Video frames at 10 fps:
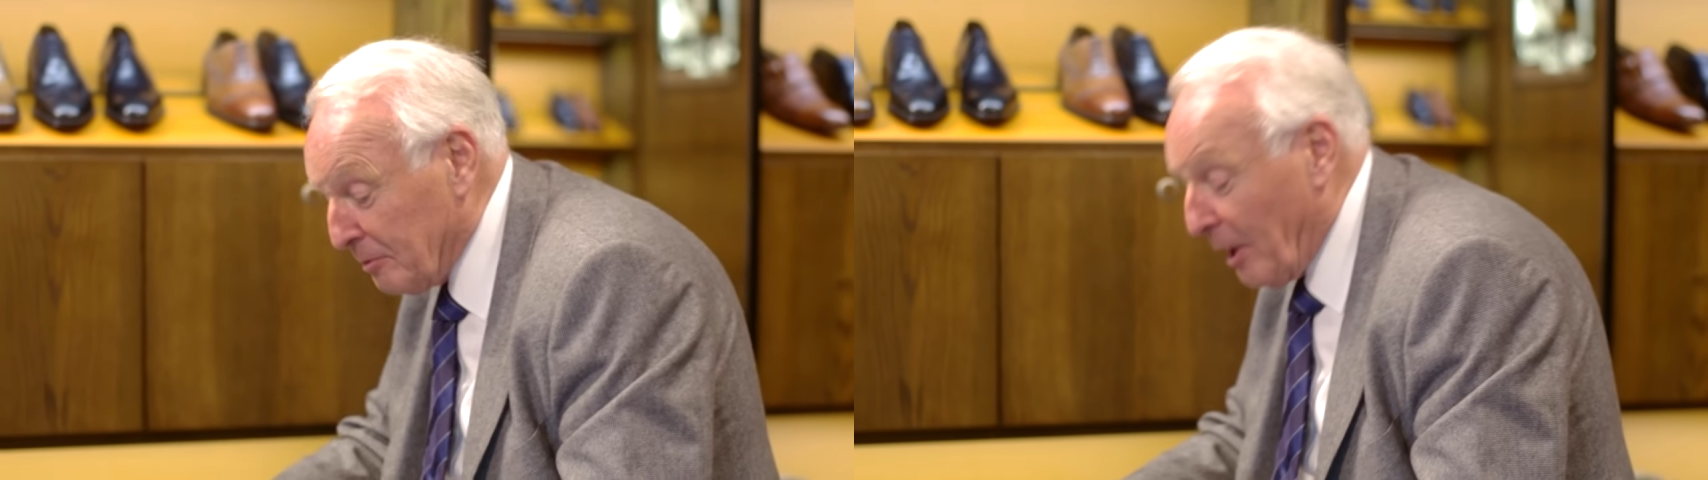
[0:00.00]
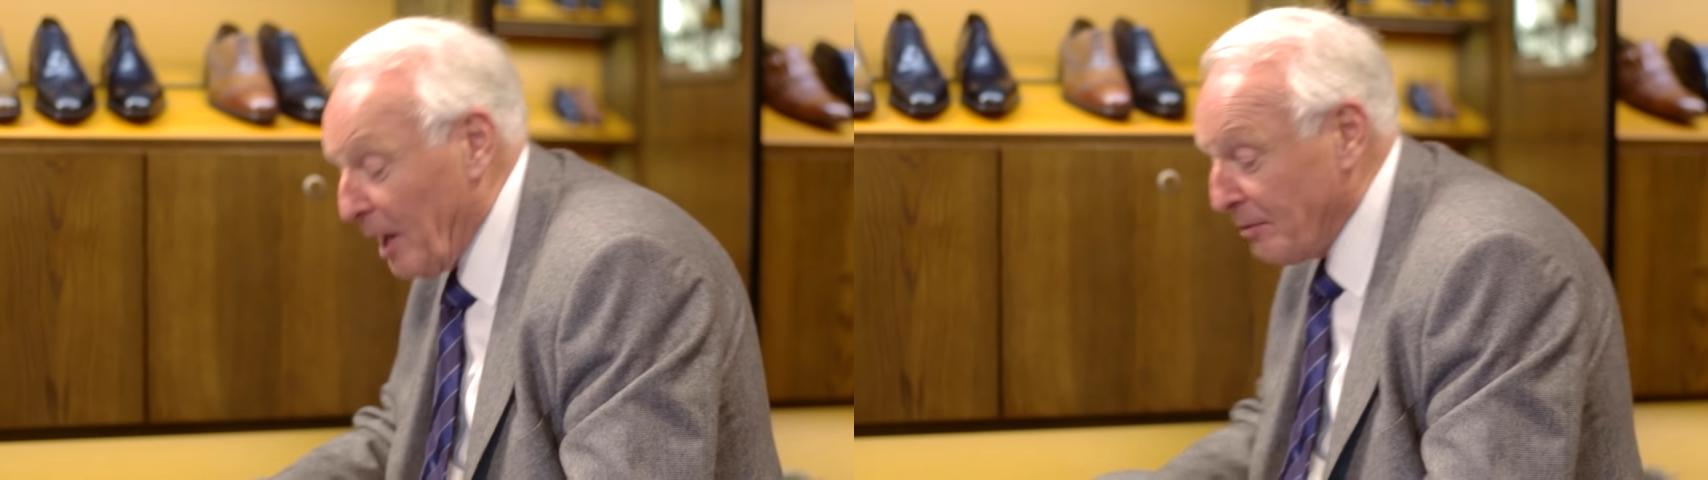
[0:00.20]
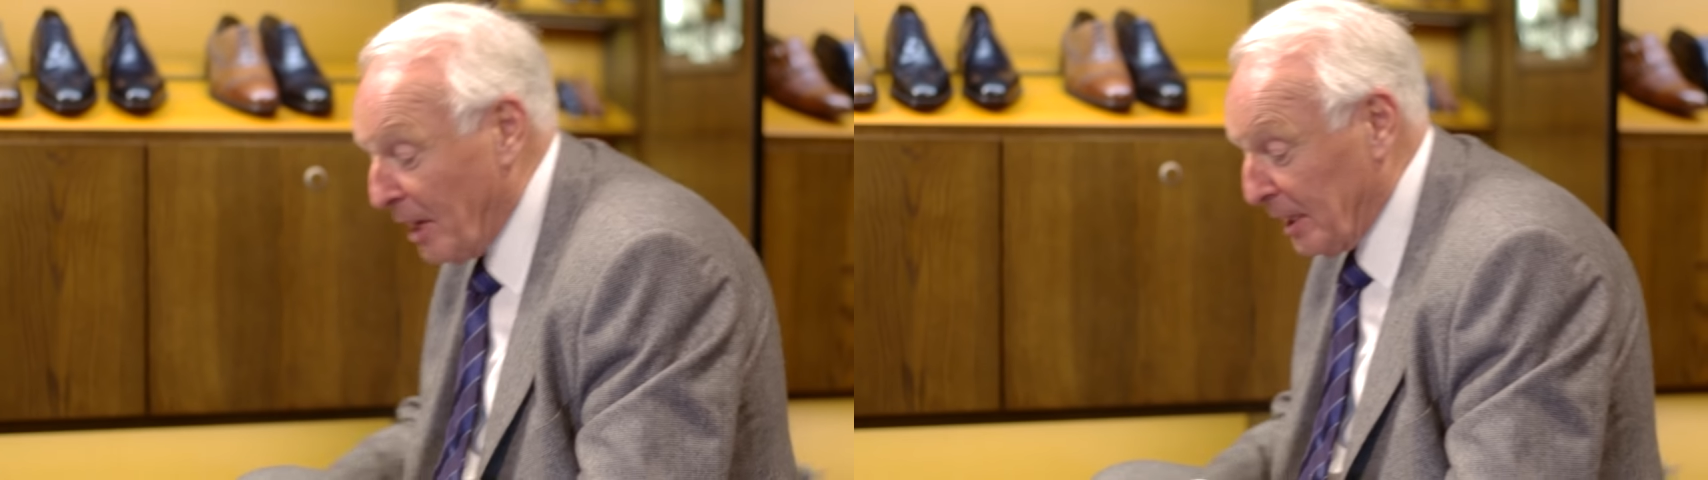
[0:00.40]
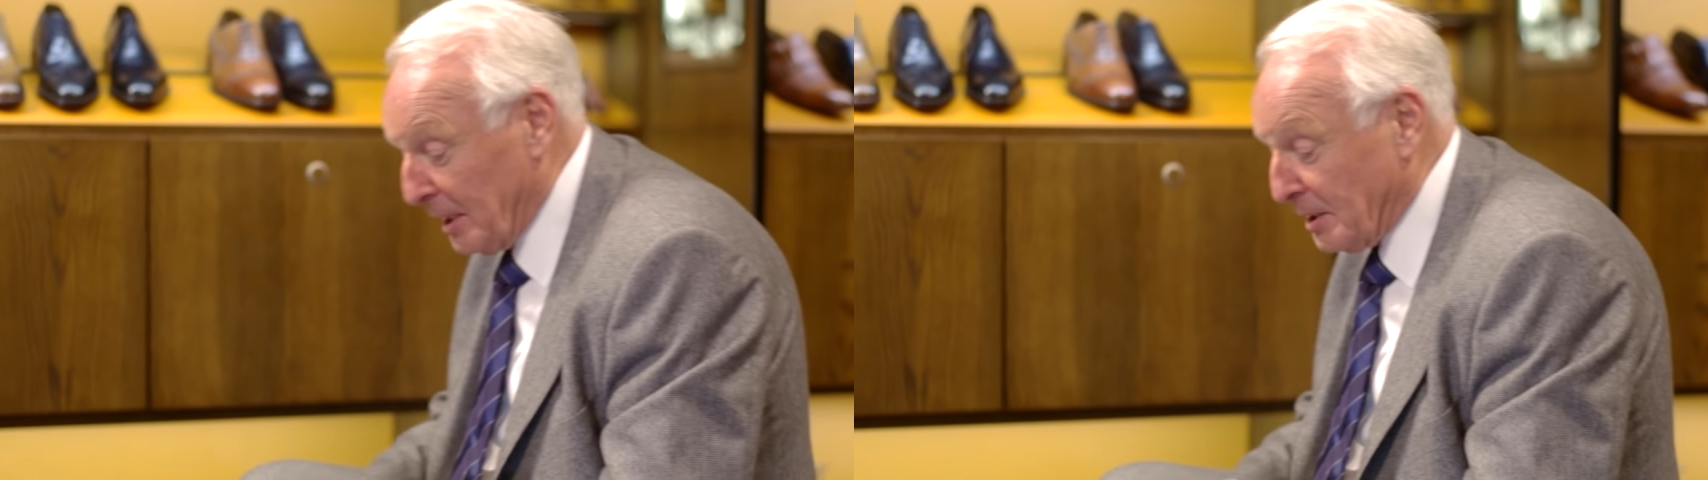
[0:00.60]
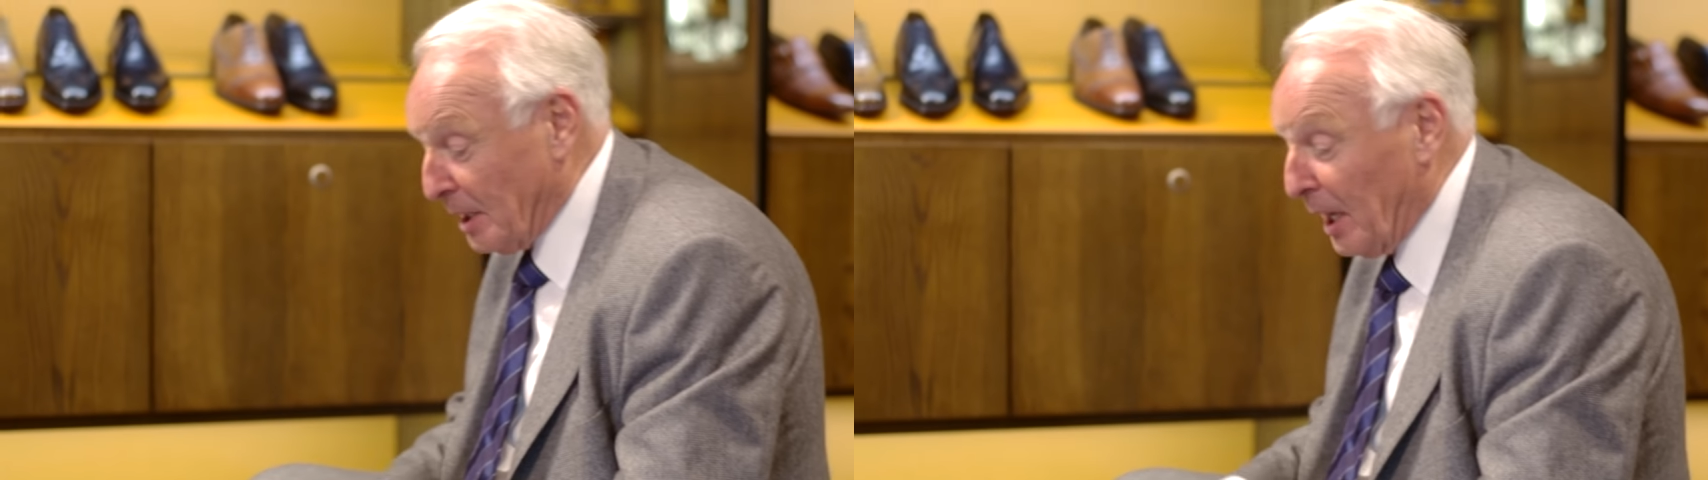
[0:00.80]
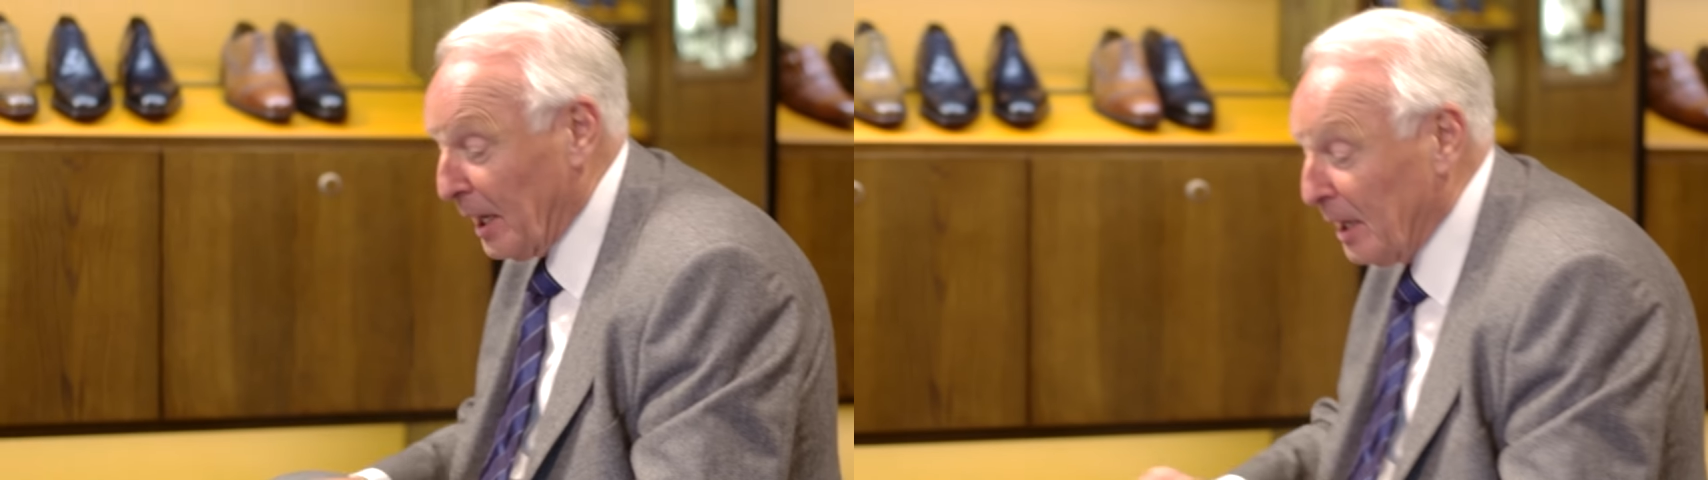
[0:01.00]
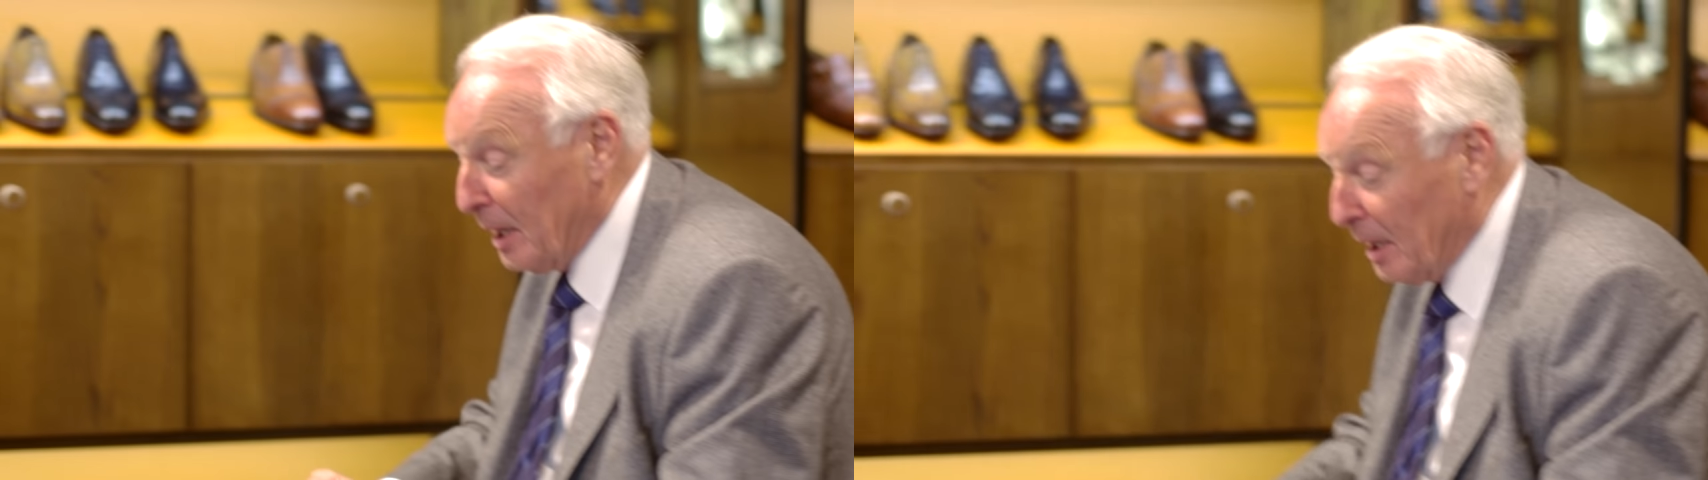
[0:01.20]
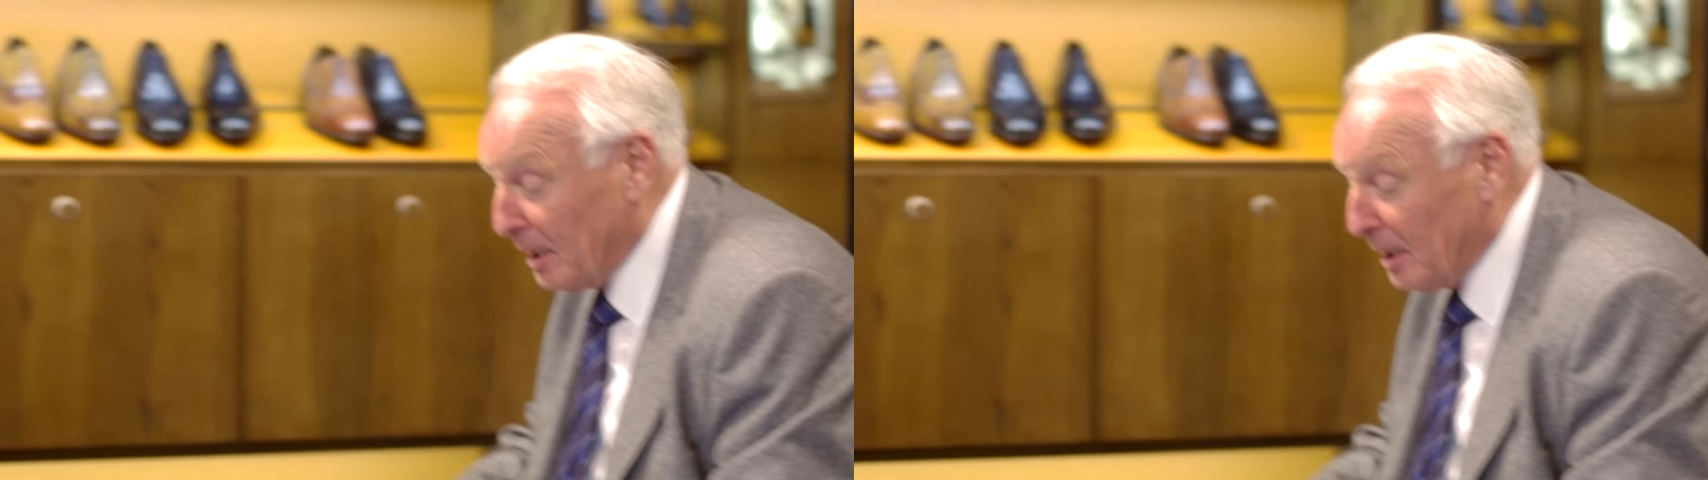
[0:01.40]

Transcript: five eyelet tie,